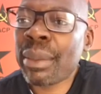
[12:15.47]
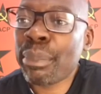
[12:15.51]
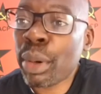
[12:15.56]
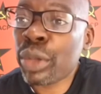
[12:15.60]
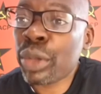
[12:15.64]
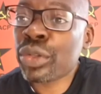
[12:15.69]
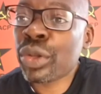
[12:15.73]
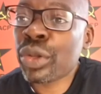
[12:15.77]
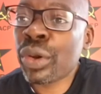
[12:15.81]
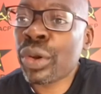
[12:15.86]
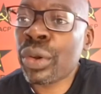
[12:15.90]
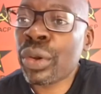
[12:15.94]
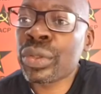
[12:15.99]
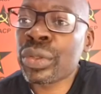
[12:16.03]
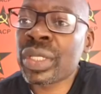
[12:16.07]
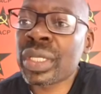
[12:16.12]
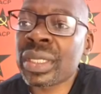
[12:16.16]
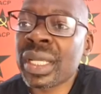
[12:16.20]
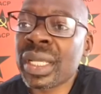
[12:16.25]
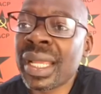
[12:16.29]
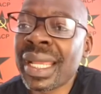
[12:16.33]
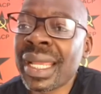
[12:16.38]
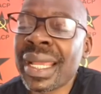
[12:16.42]

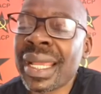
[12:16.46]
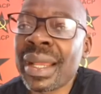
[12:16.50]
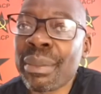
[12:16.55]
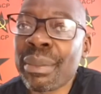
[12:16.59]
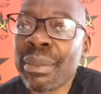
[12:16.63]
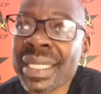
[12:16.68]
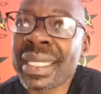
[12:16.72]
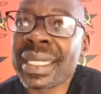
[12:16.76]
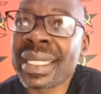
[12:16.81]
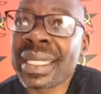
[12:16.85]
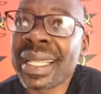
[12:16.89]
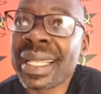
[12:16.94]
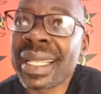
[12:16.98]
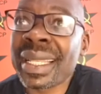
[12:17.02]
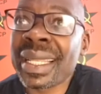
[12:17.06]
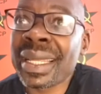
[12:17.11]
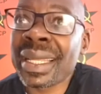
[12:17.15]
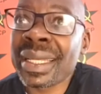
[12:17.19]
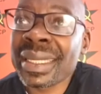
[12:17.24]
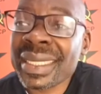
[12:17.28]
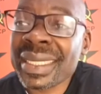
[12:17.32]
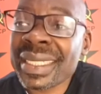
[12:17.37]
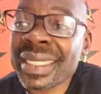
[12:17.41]
potholes,
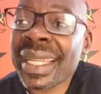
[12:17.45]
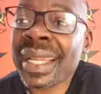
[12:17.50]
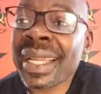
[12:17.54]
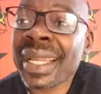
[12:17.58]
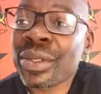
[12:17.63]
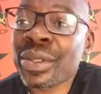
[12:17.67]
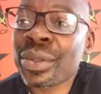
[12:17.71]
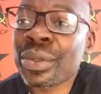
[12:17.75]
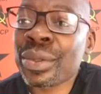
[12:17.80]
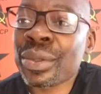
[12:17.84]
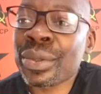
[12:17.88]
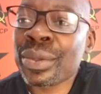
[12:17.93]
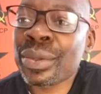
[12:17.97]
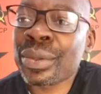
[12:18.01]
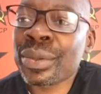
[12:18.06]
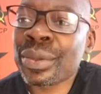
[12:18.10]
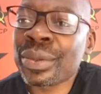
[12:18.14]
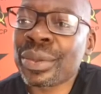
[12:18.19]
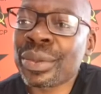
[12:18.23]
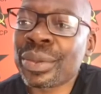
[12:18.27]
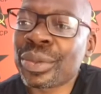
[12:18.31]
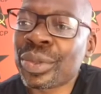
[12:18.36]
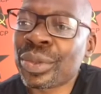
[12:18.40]
basically trying
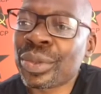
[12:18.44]
to